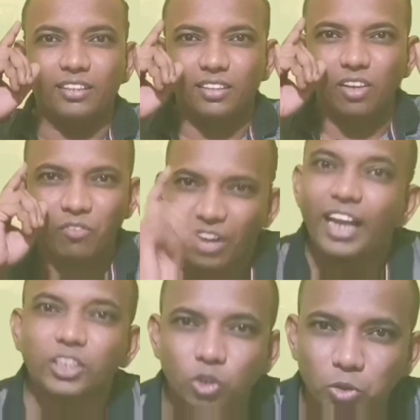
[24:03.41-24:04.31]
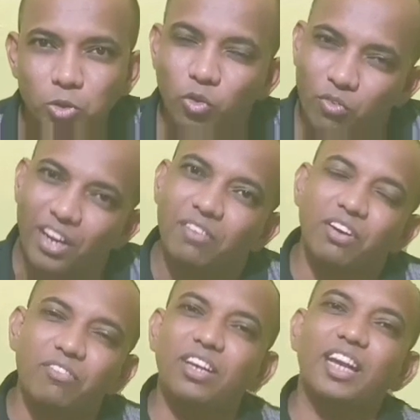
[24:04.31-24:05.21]
and the way I taught you,
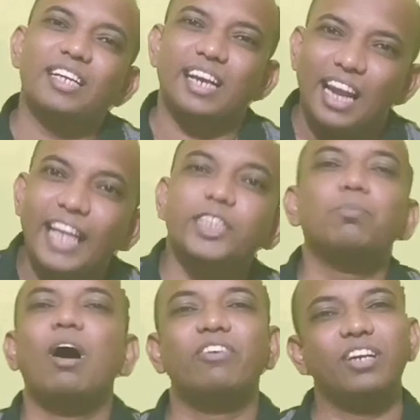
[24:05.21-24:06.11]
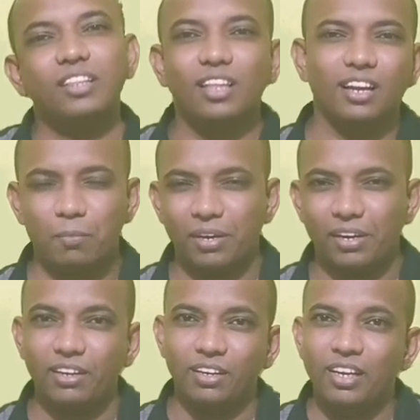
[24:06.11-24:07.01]
whenever we get less power in the
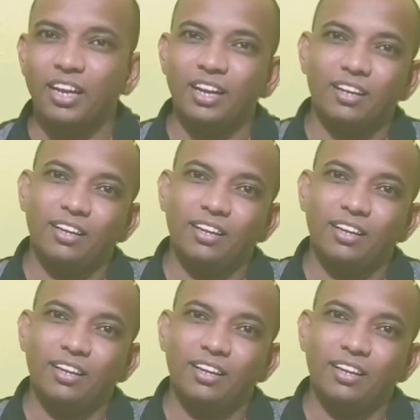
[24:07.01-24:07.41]
remainder